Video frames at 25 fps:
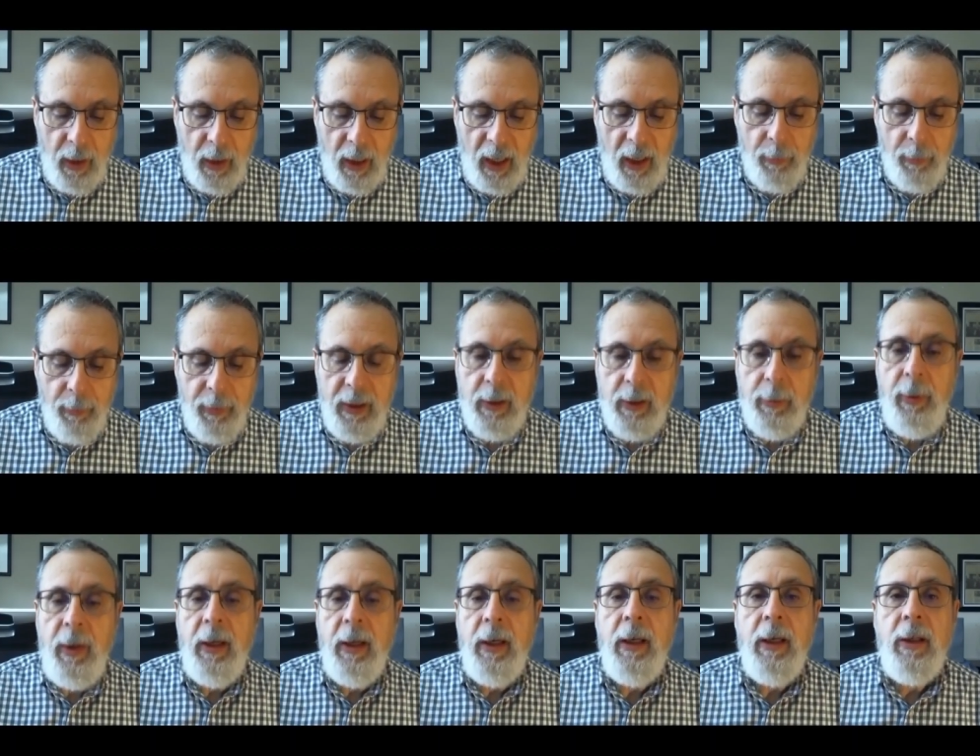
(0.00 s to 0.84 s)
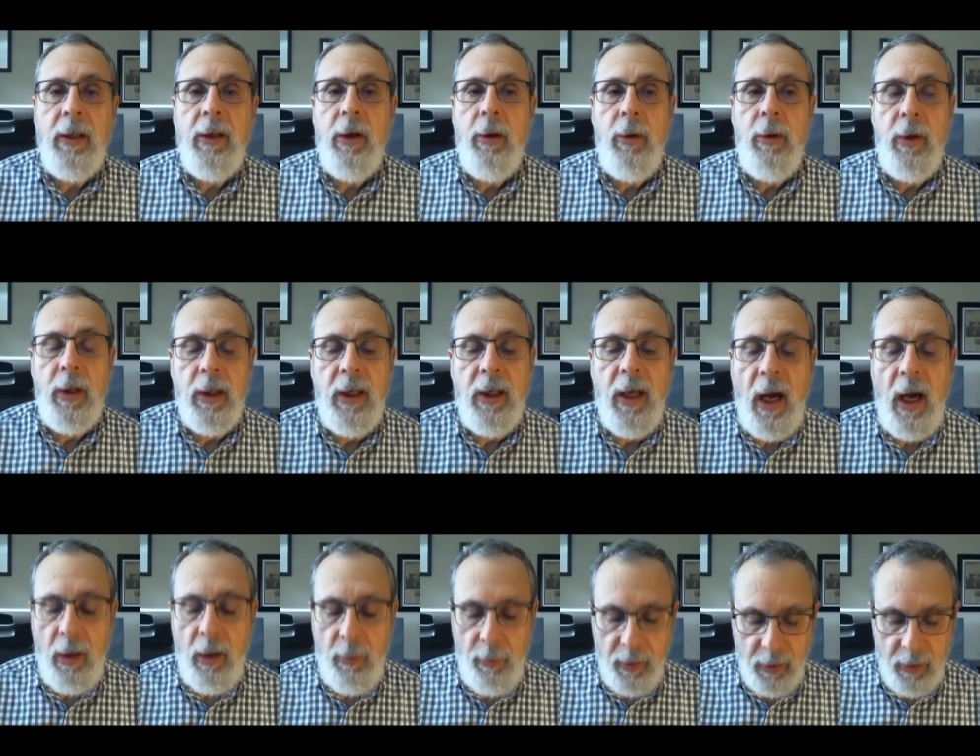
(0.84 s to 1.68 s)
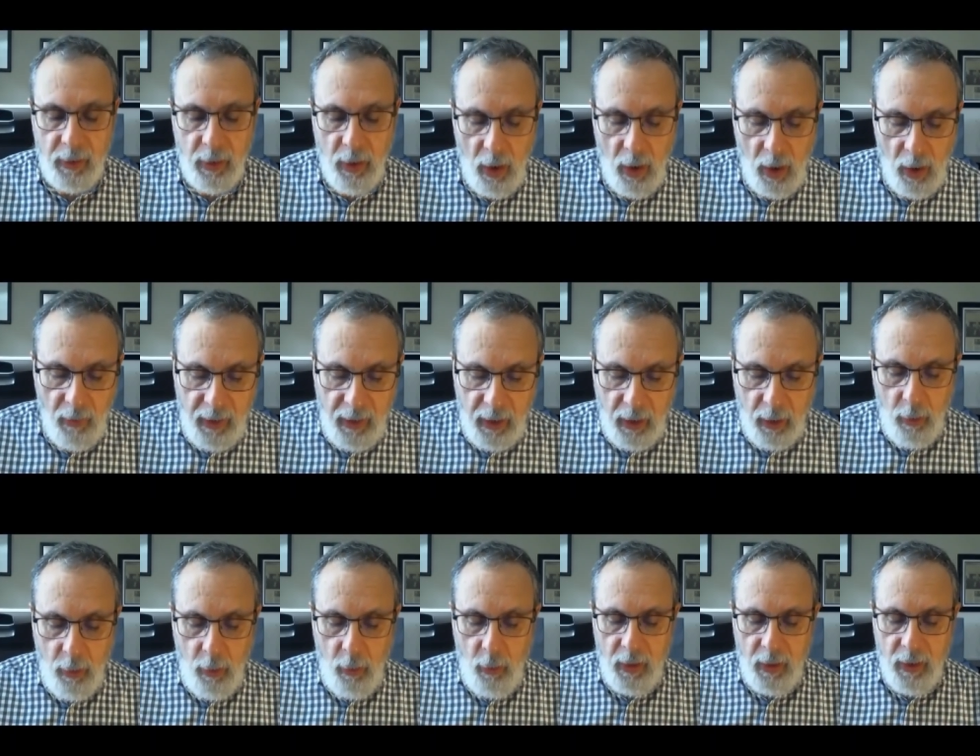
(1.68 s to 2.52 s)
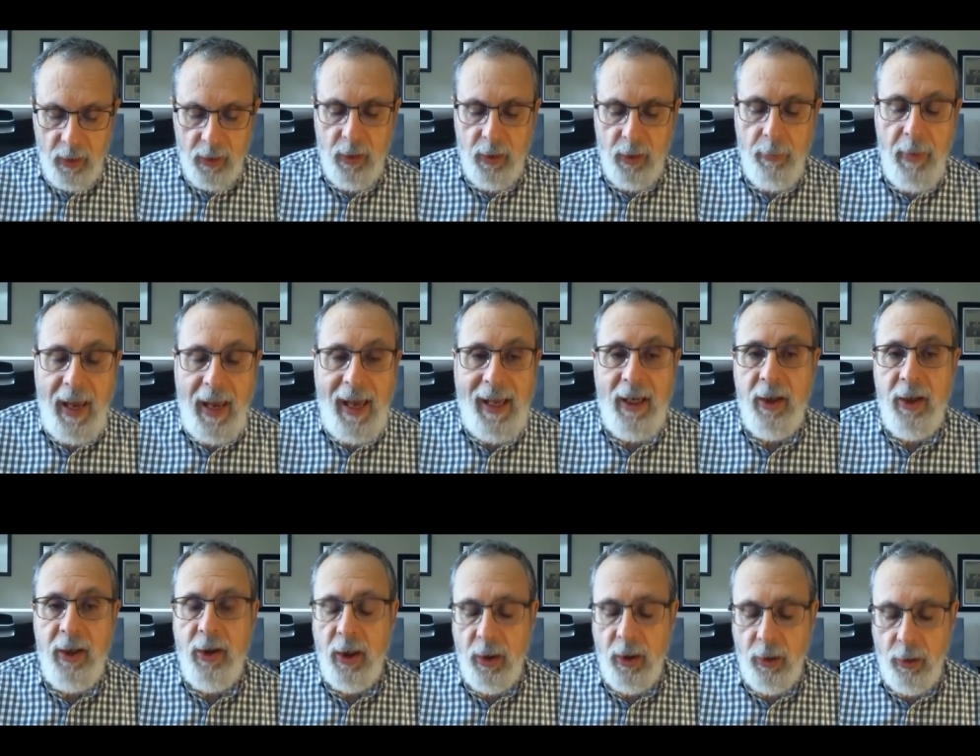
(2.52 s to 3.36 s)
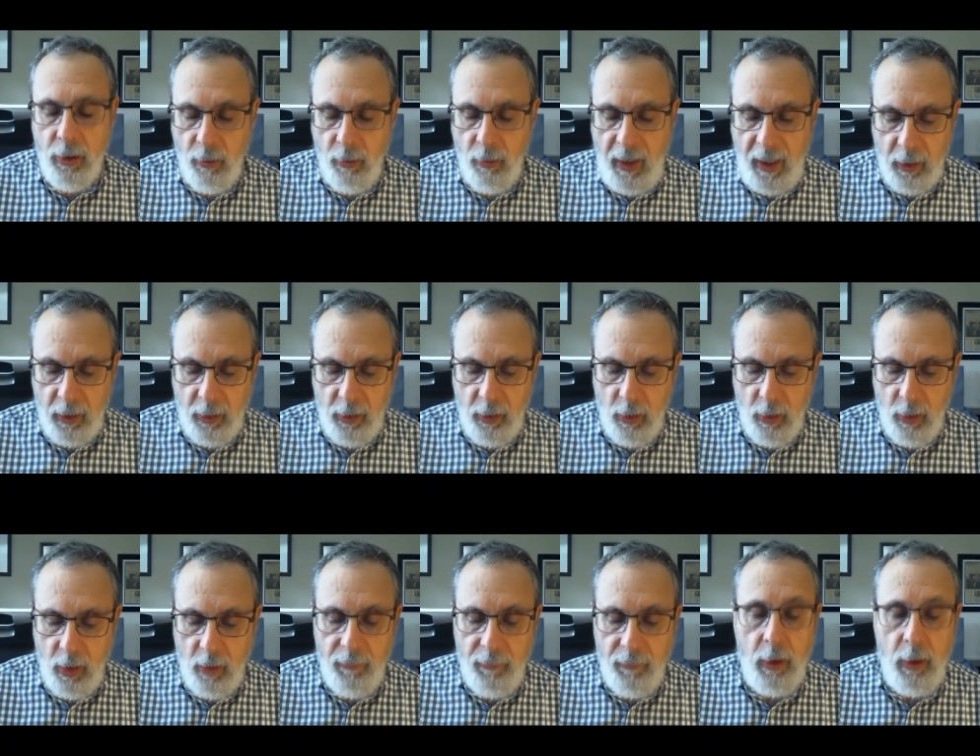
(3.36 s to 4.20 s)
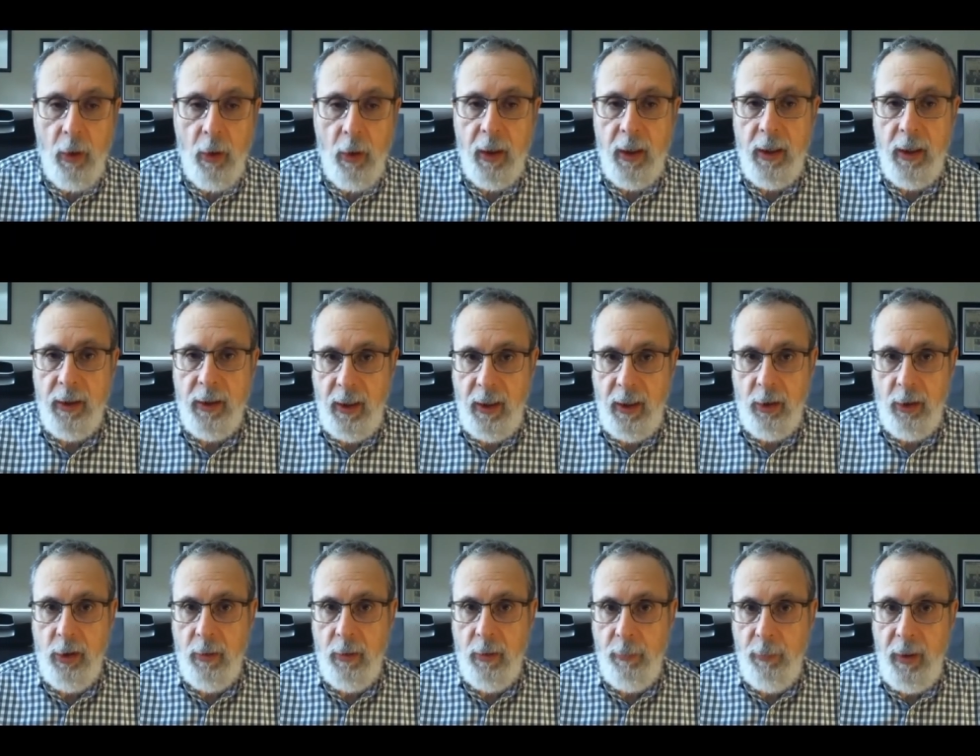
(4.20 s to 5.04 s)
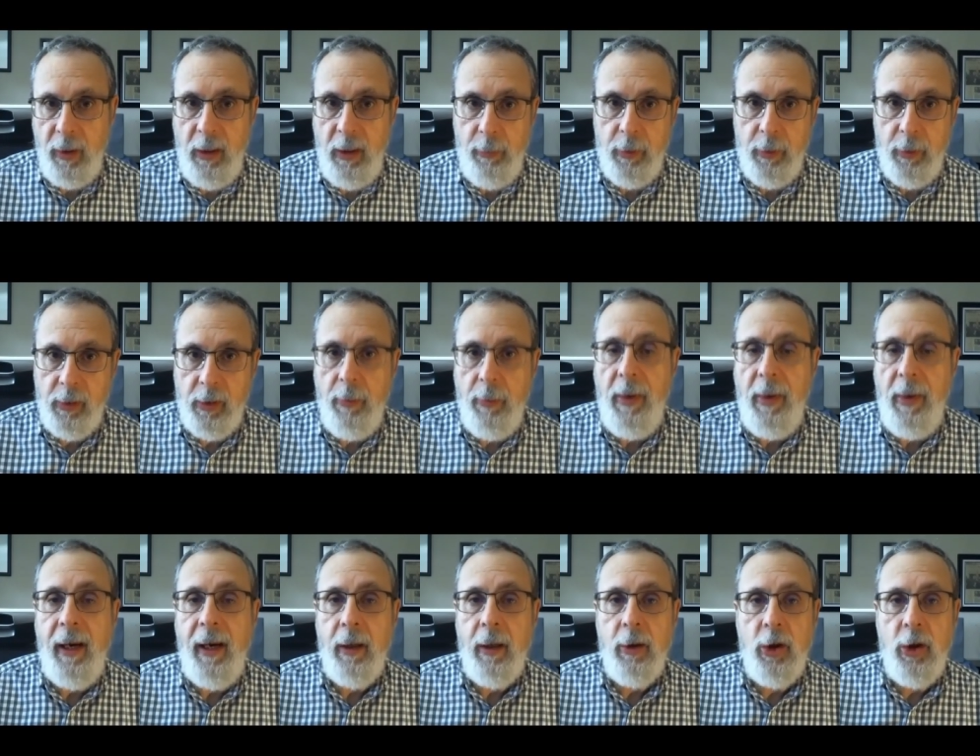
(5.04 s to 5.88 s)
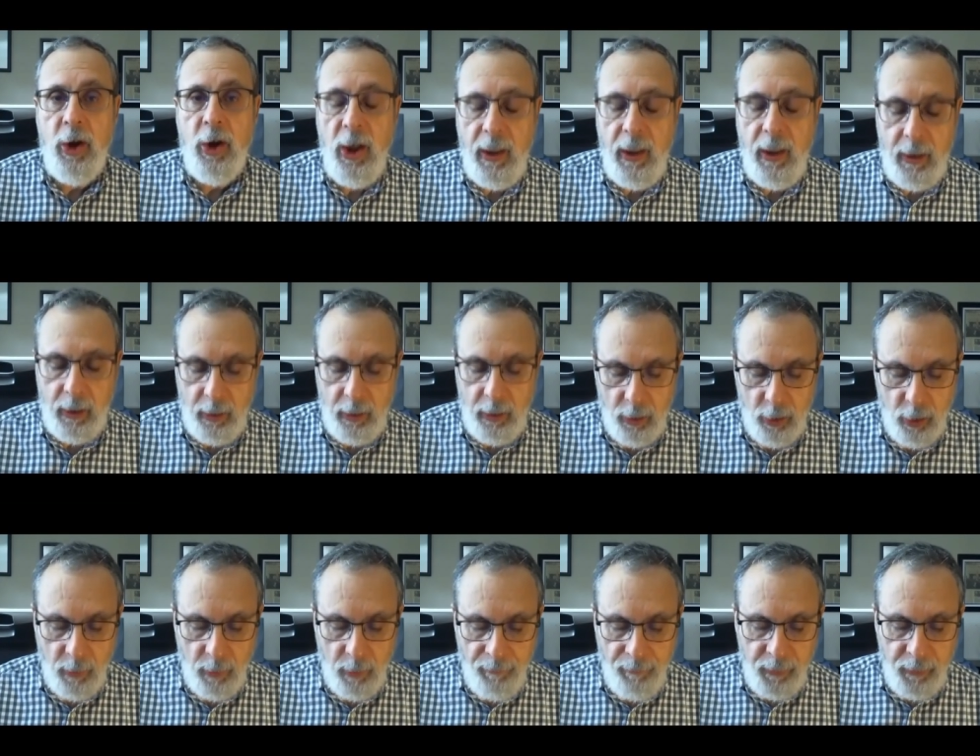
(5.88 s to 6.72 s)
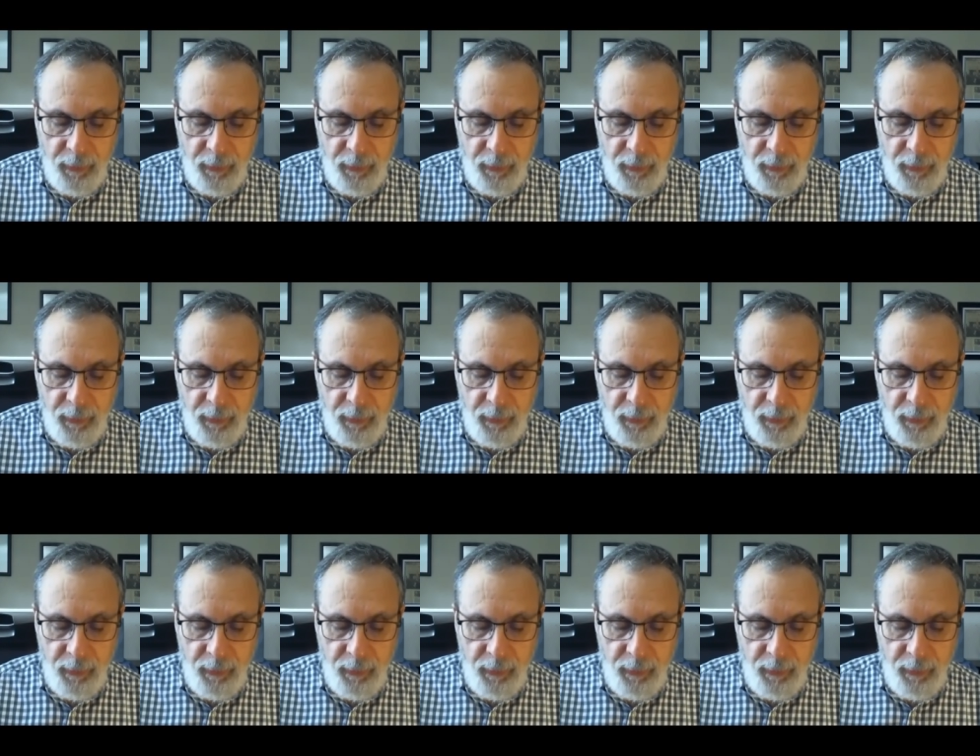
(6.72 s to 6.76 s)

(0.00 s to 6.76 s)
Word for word: I'll be speaking to Nidal Betare, who is the managing director of the organization People Demand Change.